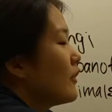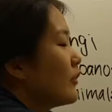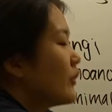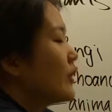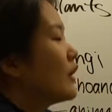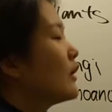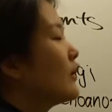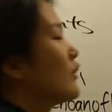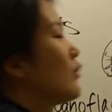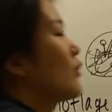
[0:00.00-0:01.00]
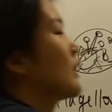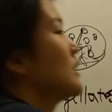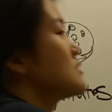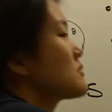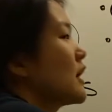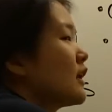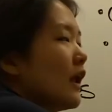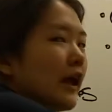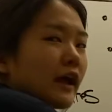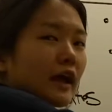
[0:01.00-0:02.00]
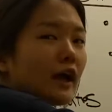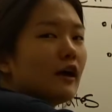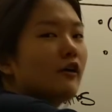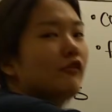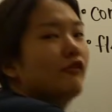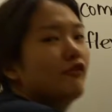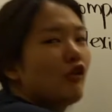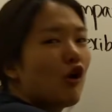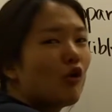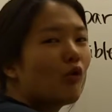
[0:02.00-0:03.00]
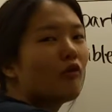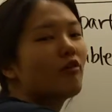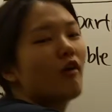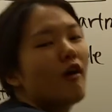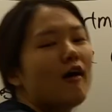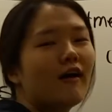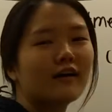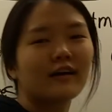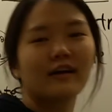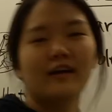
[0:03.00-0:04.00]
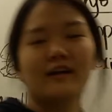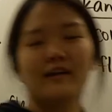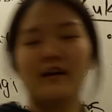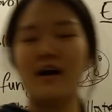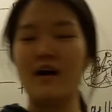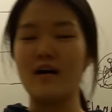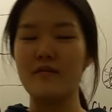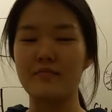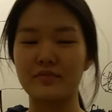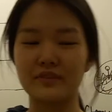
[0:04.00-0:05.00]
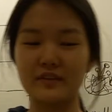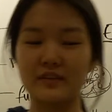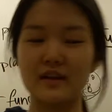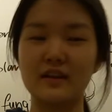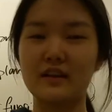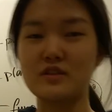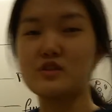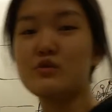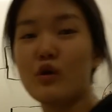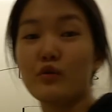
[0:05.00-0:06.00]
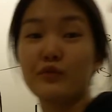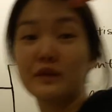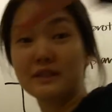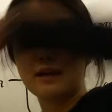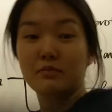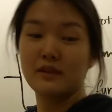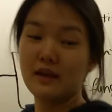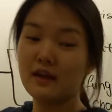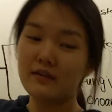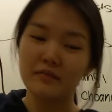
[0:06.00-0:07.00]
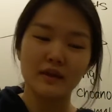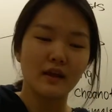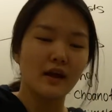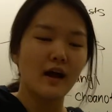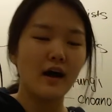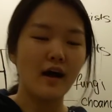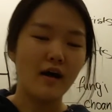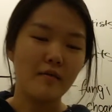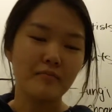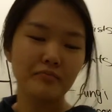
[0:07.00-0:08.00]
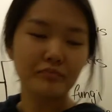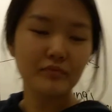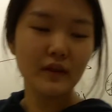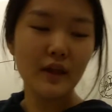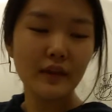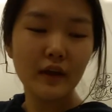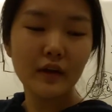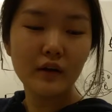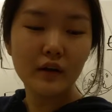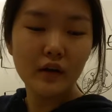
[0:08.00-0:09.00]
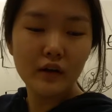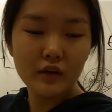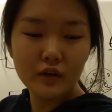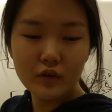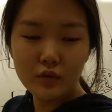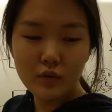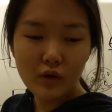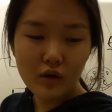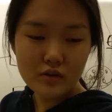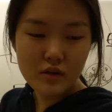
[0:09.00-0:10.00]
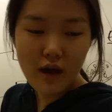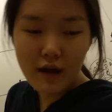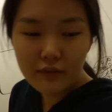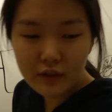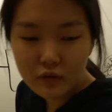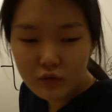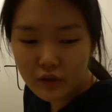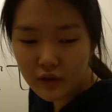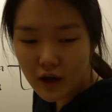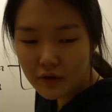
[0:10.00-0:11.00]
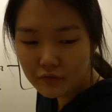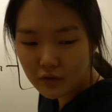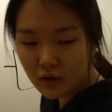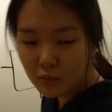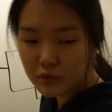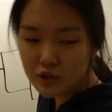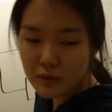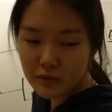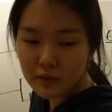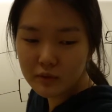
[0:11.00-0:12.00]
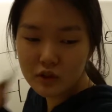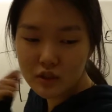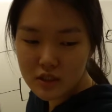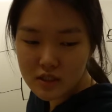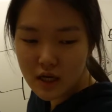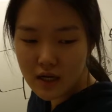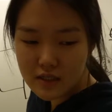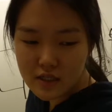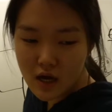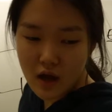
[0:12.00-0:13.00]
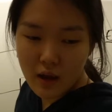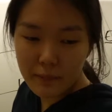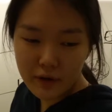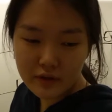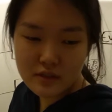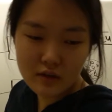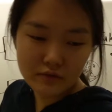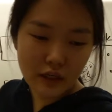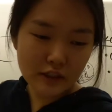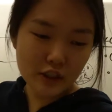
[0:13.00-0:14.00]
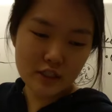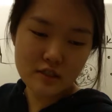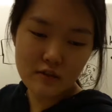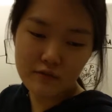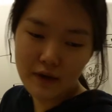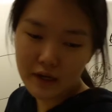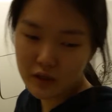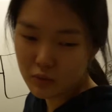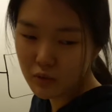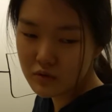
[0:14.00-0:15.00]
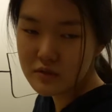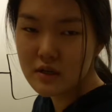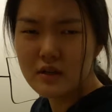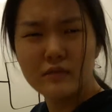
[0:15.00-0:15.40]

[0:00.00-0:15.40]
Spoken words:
the organism kind of like flow along, kind of like a pseudo foot type thing. And then you also have a nuclear envelope, which I pretty much discussed. Appearance of digestive vacuoles.